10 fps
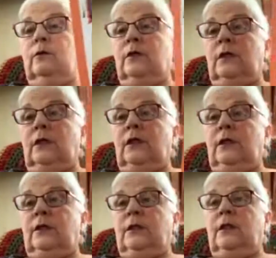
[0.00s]
to
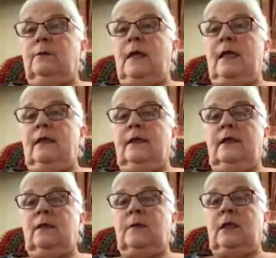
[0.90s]
learn and make
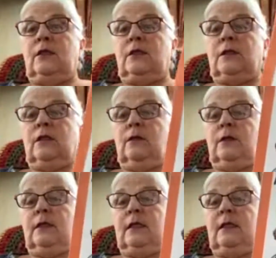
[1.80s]
these pictures that you
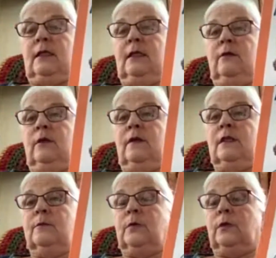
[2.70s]
can see here in
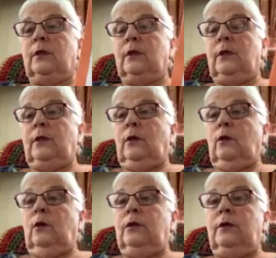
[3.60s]
this book,
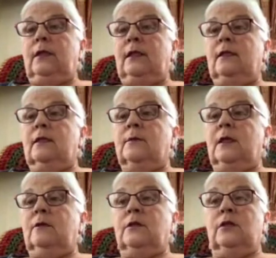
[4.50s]
all you need to
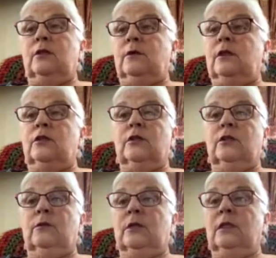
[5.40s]
be able to do is just
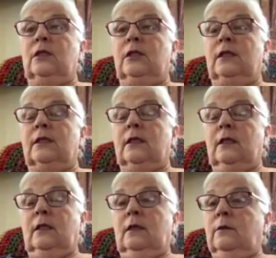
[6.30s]
two stitches,
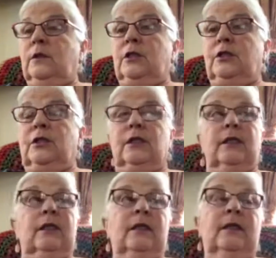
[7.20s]
which
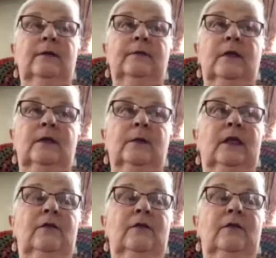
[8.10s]
when I